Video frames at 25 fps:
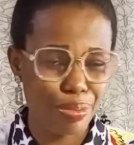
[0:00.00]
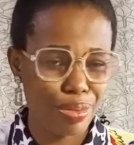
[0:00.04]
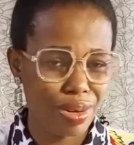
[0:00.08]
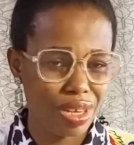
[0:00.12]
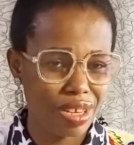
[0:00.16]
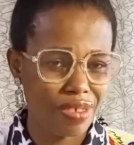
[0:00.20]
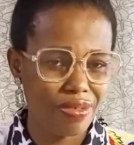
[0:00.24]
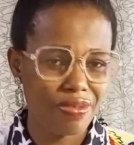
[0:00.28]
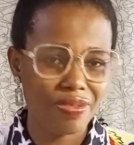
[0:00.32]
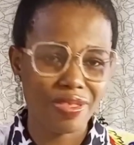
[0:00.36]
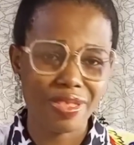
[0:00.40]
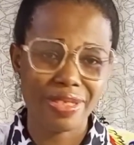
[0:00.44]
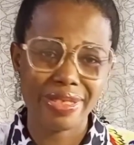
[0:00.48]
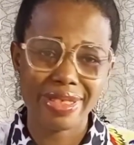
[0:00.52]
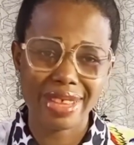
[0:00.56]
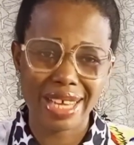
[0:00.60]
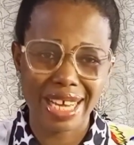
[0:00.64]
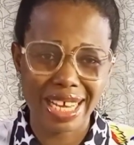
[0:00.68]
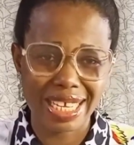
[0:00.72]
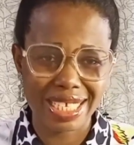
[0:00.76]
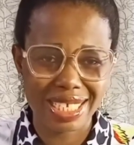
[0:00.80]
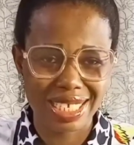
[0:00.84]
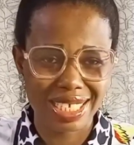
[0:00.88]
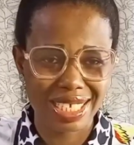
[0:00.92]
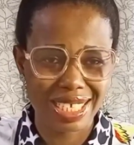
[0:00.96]
I believe
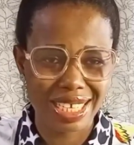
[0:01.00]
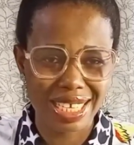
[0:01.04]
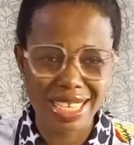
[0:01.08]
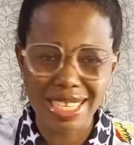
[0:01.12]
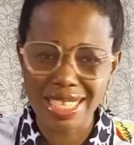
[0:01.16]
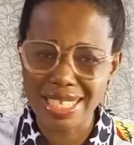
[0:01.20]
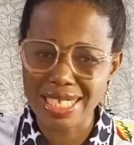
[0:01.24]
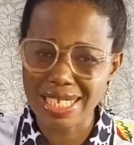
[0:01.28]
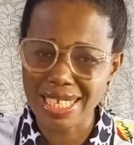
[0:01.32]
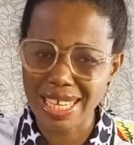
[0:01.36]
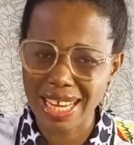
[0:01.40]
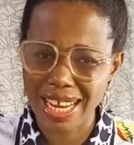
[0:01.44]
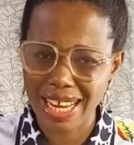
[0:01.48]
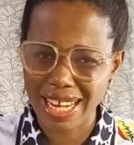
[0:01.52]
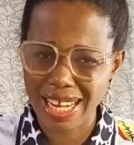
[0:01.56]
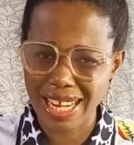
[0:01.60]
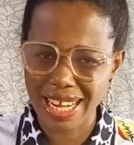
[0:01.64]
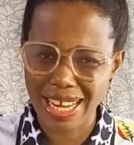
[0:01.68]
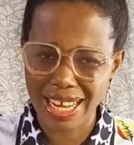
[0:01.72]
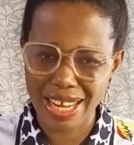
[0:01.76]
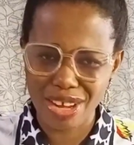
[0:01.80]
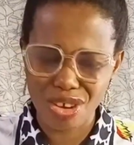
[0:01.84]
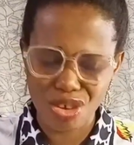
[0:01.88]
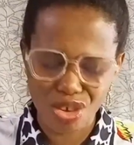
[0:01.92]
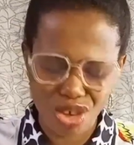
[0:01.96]
that is
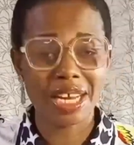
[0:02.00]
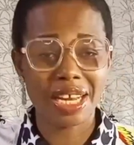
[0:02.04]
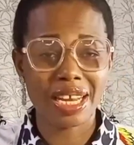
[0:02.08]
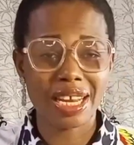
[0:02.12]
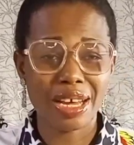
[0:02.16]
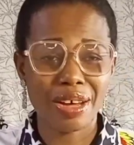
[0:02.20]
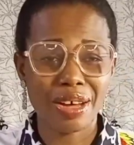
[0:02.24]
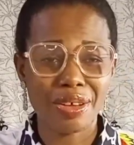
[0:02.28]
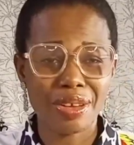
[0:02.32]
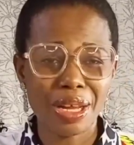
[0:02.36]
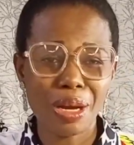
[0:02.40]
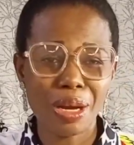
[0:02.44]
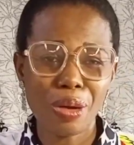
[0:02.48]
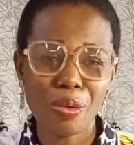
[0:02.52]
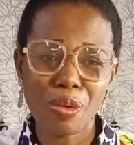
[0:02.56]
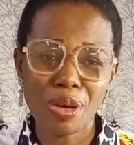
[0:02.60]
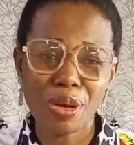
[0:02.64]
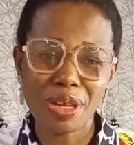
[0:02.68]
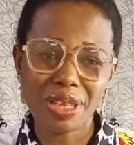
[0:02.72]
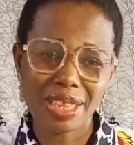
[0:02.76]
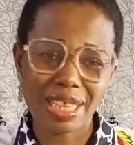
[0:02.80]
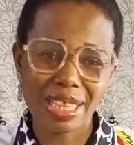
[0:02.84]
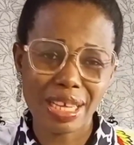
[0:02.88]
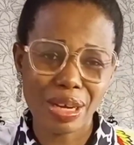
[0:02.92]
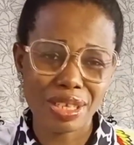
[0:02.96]
clear. Yeah. Now
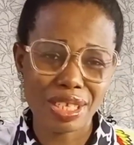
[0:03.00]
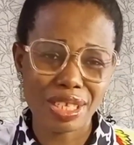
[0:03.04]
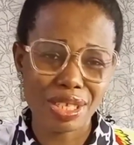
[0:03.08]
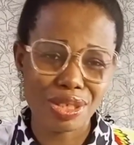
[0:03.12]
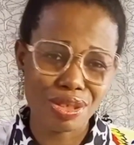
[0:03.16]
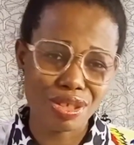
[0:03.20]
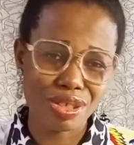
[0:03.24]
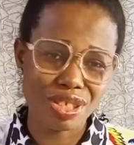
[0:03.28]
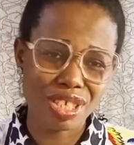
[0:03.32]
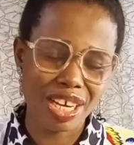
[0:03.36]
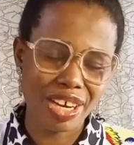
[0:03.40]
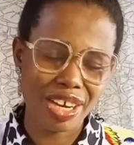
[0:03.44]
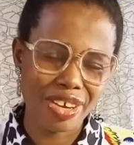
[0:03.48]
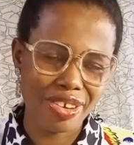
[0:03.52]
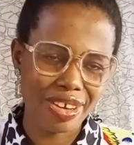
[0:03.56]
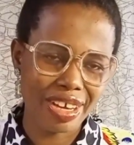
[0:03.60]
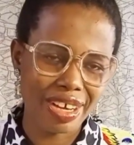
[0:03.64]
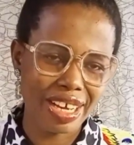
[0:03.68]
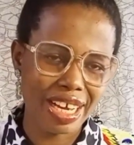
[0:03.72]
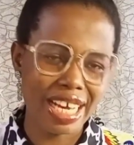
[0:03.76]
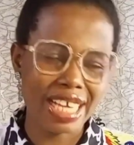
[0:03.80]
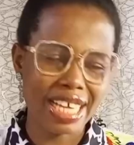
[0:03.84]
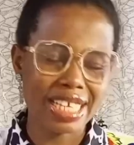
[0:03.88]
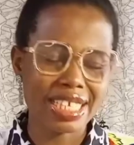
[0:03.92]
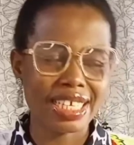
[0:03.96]
one thing I need to tell you
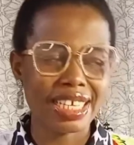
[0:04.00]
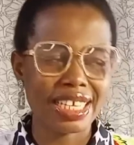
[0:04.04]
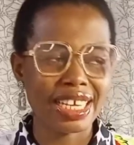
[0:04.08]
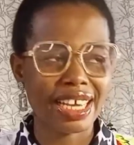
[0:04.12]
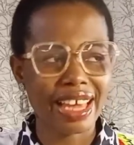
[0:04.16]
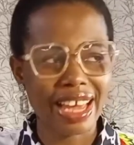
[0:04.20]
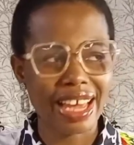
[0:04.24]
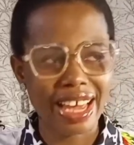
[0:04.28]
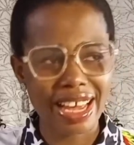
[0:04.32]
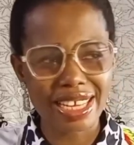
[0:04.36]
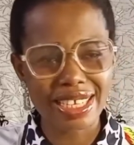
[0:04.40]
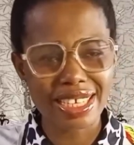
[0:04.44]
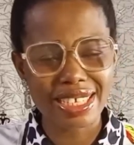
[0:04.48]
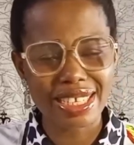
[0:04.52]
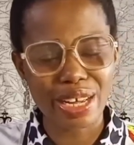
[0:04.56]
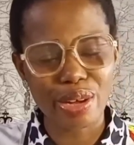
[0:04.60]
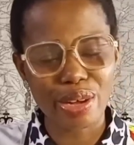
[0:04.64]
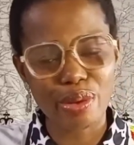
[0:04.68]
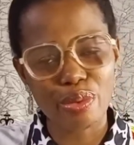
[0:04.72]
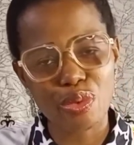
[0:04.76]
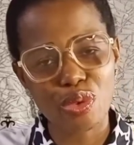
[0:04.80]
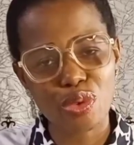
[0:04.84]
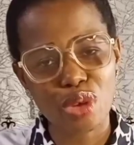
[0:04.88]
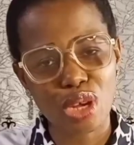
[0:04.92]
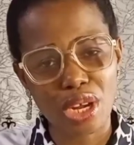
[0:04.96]
guys, in case
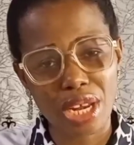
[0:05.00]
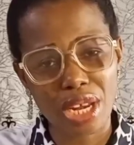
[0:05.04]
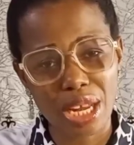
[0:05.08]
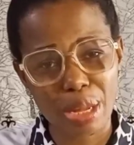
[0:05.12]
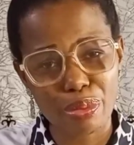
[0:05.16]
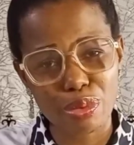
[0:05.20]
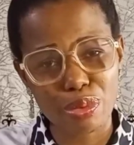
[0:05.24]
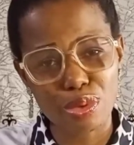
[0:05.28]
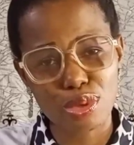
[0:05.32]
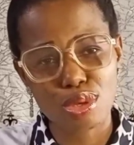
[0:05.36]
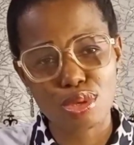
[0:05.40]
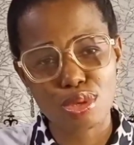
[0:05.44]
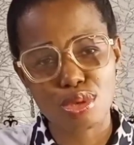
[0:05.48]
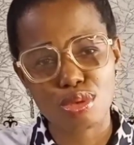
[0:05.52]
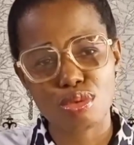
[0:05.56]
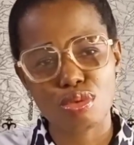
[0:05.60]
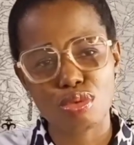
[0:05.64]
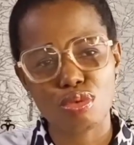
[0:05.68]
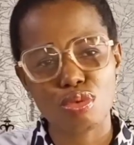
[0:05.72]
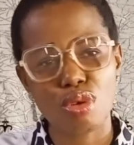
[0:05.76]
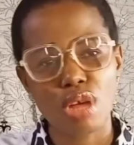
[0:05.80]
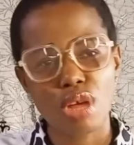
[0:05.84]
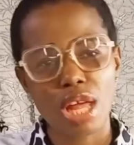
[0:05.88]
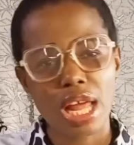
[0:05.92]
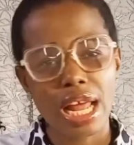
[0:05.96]
you are unable to